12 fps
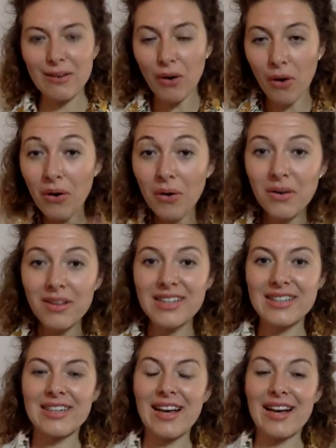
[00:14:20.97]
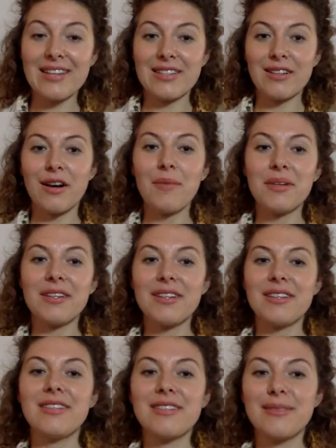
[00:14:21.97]
All that it has in common
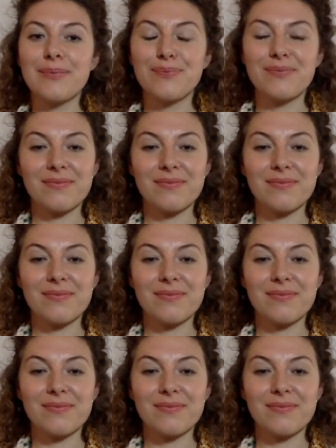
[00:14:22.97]
is